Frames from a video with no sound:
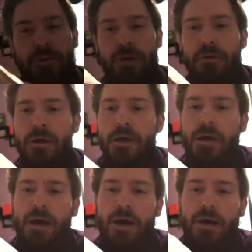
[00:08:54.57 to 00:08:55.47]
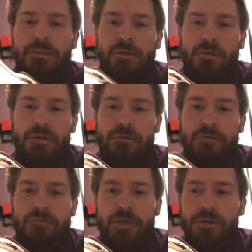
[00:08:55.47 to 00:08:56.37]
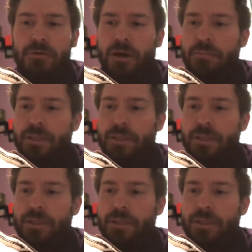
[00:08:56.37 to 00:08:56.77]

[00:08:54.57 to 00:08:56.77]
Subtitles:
with you. Sorry, the review